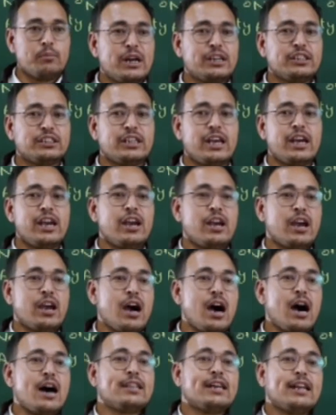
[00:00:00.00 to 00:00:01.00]
But
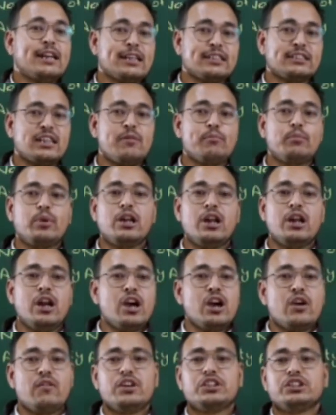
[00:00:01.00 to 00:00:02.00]
say other
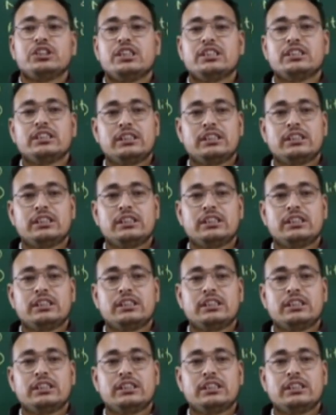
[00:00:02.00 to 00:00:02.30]
example, which